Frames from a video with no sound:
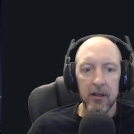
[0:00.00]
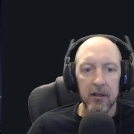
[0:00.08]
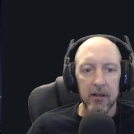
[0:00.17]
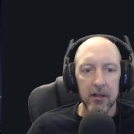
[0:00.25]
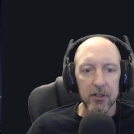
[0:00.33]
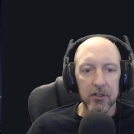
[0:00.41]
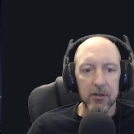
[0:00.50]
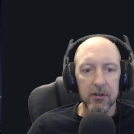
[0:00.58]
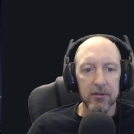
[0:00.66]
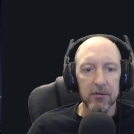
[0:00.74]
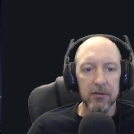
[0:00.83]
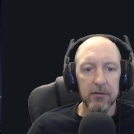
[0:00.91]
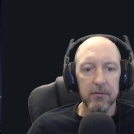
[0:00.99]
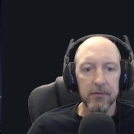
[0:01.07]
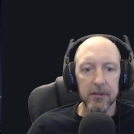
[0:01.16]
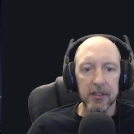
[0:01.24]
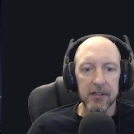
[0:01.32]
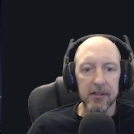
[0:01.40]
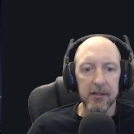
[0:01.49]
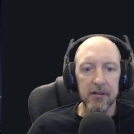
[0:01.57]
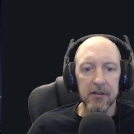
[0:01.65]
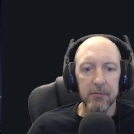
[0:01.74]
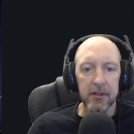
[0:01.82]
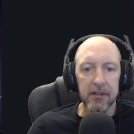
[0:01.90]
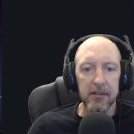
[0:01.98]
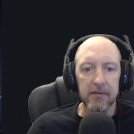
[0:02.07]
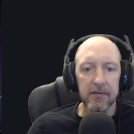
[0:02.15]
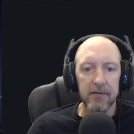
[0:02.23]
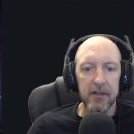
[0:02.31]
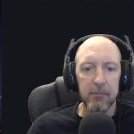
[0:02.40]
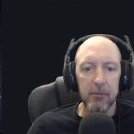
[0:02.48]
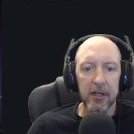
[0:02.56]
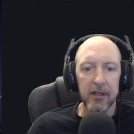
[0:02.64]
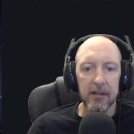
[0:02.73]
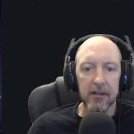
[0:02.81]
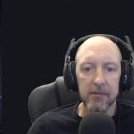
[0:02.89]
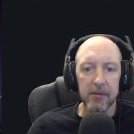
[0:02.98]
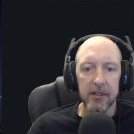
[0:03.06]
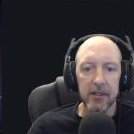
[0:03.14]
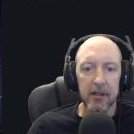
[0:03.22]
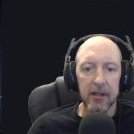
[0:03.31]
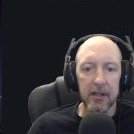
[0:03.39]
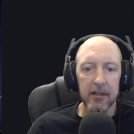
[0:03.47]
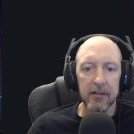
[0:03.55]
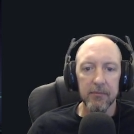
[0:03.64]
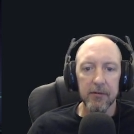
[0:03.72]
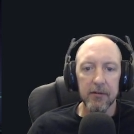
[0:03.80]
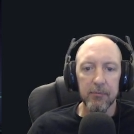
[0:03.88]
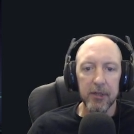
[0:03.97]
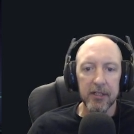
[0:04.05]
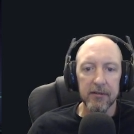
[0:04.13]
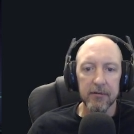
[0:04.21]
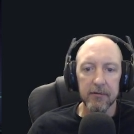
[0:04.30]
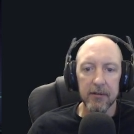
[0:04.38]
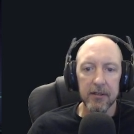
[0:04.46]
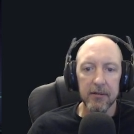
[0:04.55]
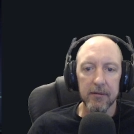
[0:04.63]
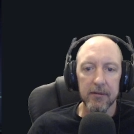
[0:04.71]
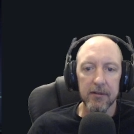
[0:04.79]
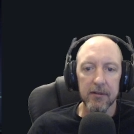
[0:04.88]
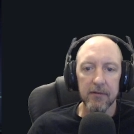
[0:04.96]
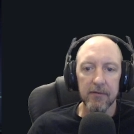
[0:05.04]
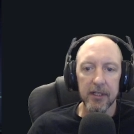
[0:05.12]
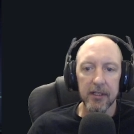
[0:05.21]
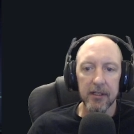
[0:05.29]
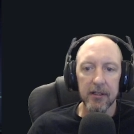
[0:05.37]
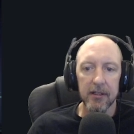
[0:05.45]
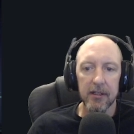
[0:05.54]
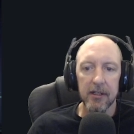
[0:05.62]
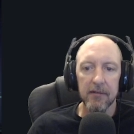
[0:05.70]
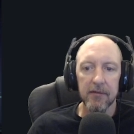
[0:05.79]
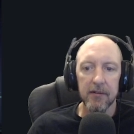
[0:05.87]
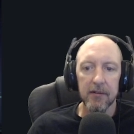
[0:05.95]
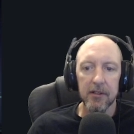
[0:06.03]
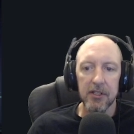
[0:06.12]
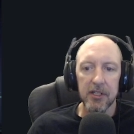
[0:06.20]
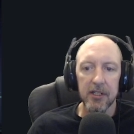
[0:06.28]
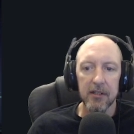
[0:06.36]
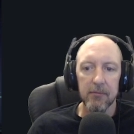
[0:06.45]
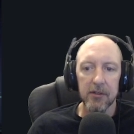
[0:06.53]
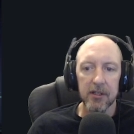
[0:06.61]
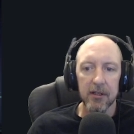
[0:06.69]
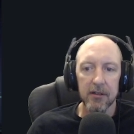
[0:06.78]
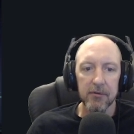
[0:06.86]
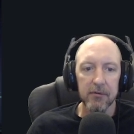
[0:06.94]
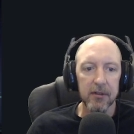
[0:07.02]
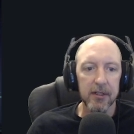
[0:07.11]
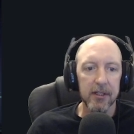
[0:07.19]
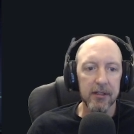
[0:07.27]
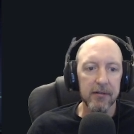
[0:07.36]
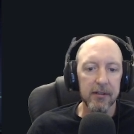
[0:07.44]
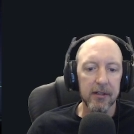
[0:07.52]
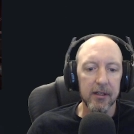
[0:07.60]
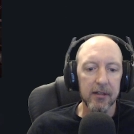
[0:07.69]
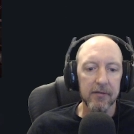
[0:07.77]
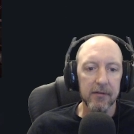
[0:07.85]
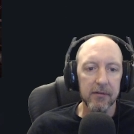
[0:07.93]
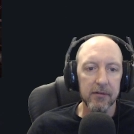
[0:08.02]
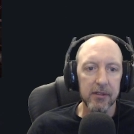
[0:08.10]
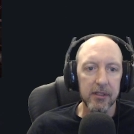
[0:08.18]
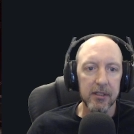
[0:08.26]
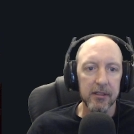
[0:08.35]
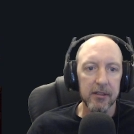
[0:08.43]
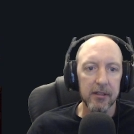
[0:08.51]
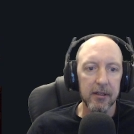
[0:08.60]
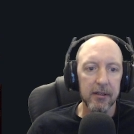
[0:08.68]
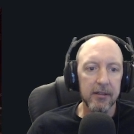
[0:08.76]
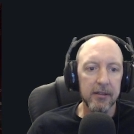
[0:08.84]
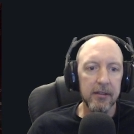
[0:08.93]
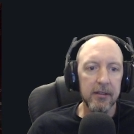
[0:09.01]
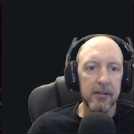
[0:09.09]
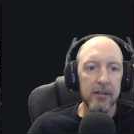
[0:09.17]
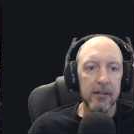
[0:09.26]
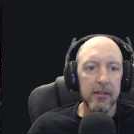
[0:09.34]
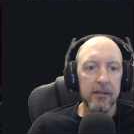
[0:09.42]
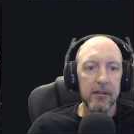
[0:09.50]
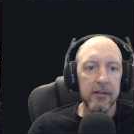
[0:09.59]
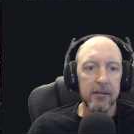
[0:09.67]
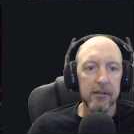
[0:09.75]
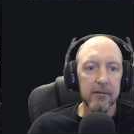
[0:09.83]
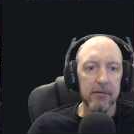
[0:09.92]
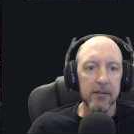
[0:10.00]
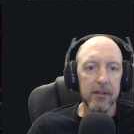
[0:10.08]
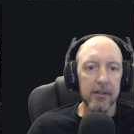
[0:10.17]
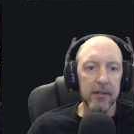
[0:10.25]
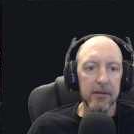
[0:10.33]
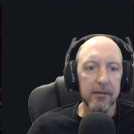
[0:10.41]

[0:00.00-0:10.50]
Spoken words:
As usual, we'll continue to monitor feedback as we add more Battlegrounds to the Vanguard, Nightfall, and GM schedule later in Nightfall's year. Alright.